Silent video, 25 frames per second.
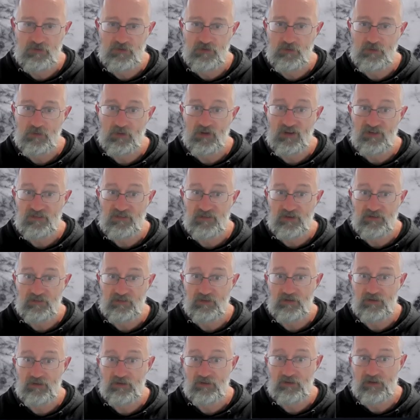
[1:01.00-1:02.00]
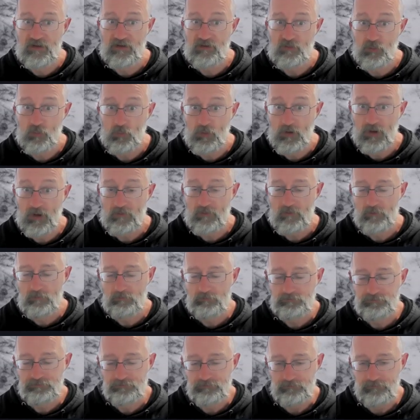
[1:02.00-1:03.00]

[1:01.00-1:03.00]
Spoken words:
to isolate them and to work them.